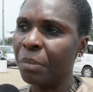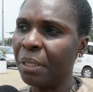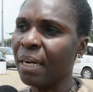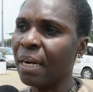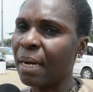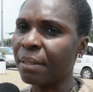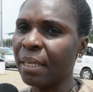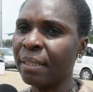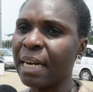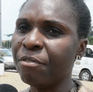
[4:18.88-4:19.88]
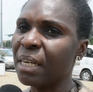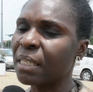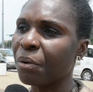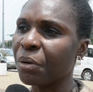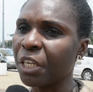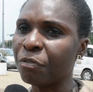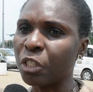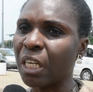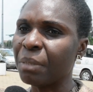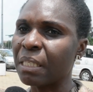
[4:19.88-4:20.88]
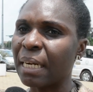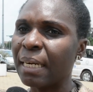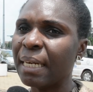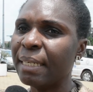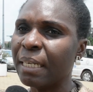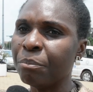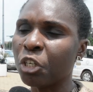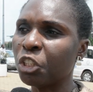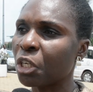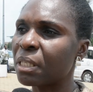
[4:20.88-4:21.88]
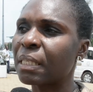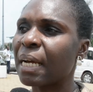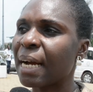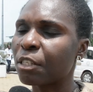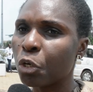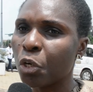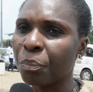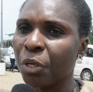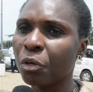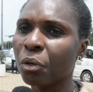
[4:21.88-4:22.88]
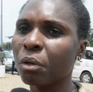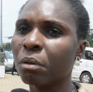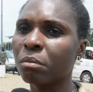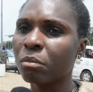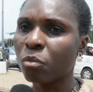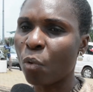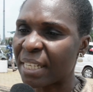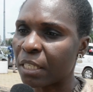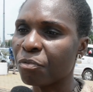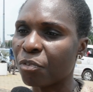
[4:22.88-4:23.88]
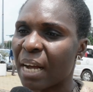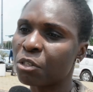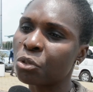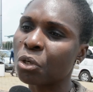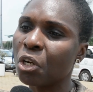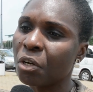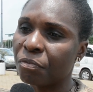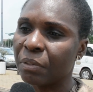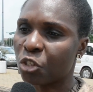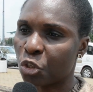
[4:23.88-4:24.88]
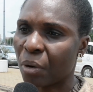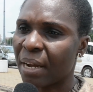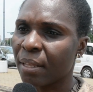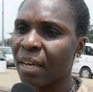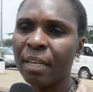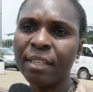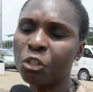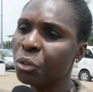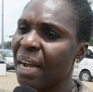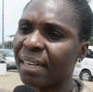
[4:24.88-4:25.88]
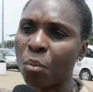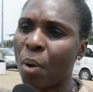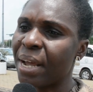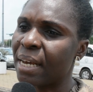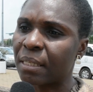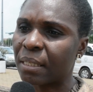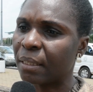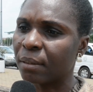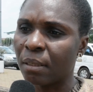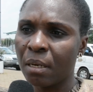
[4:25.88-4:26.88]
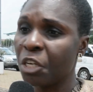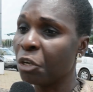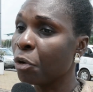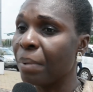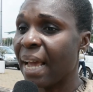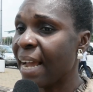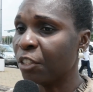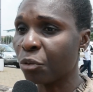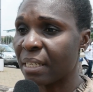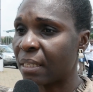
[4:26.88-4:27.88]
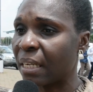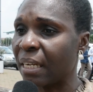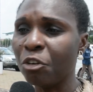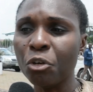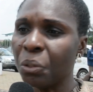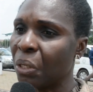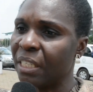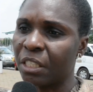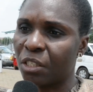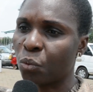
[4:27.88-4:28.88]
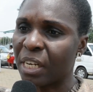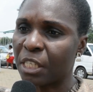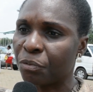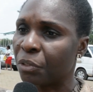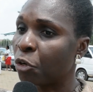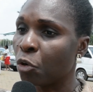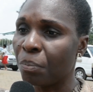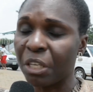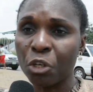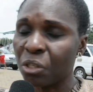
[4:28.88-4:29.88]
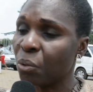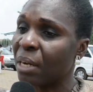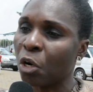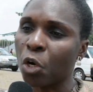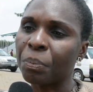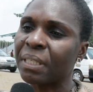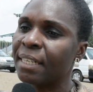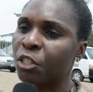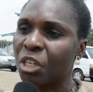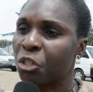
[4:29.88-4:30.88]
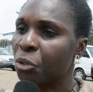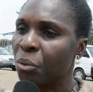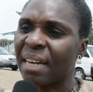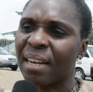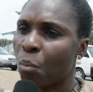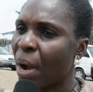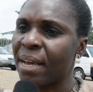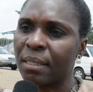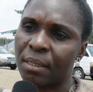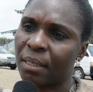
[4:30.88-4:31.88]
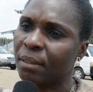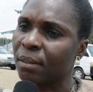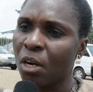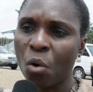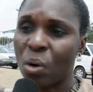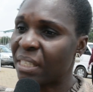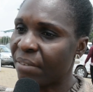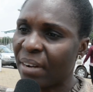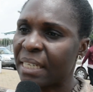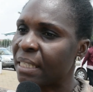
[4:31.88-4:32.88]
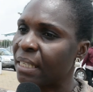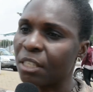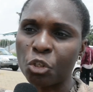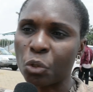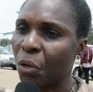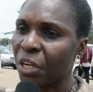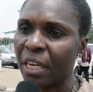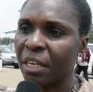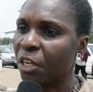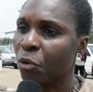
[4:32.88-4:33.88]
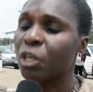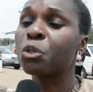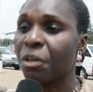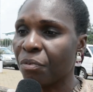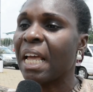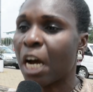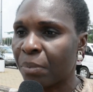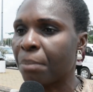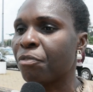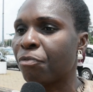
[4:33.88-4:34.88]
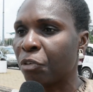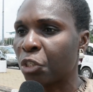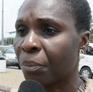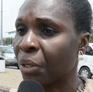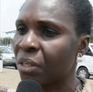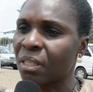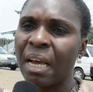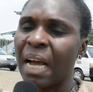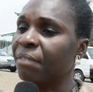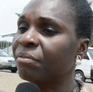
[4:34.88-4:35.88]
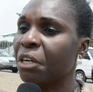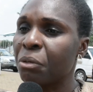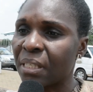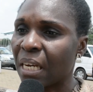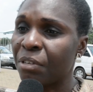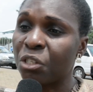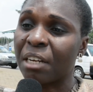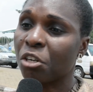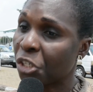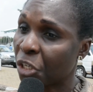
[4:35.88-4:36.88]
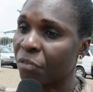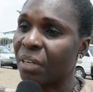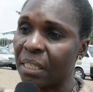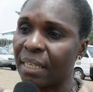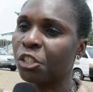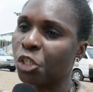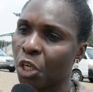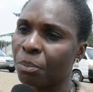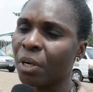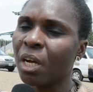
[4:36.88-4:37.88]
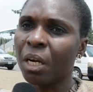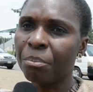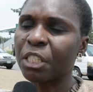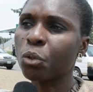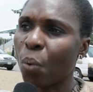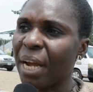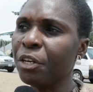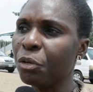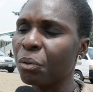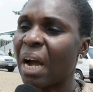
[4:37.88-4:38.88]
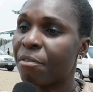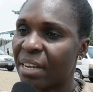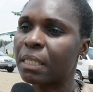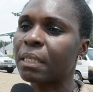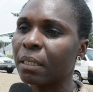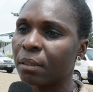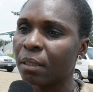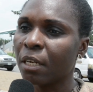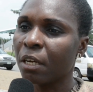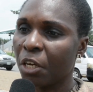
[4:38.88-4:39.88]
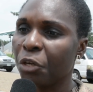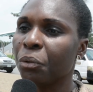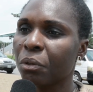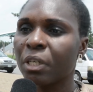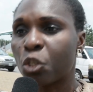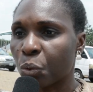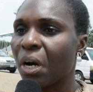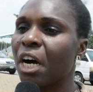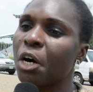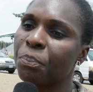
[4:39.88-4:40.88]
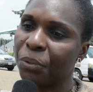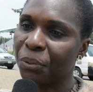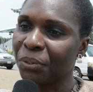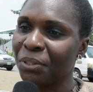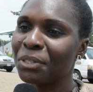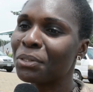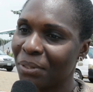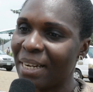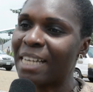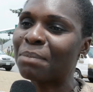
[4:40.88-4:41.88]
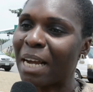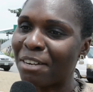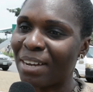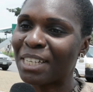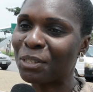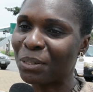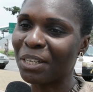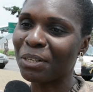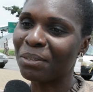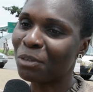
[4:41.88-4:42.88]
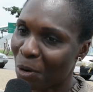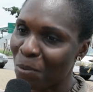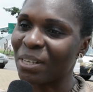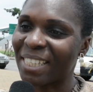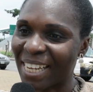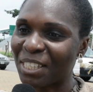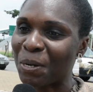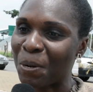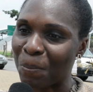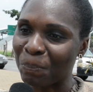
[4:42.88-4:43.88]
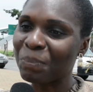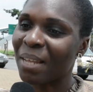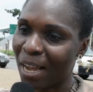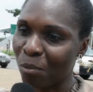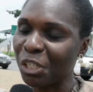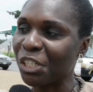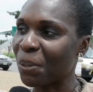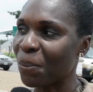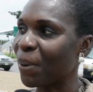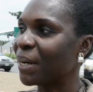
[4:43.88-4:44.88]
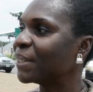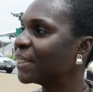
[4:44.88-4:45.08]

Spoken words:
Yeah, I think the advice I would give to them is that let them not just stay at home, waiting for ASUU to call off the strike. They should go and acquire a skill. It could be hairdressing. No knowledge is wasteful. It could be those who are not computer literate should go and acquire a skill. Whatever it is, sewing, it will even help them in future, because after you service, you are not sure of getting a job. But when you have a skill, it will help you. So that's my advice to the young ones at home. I wish them well.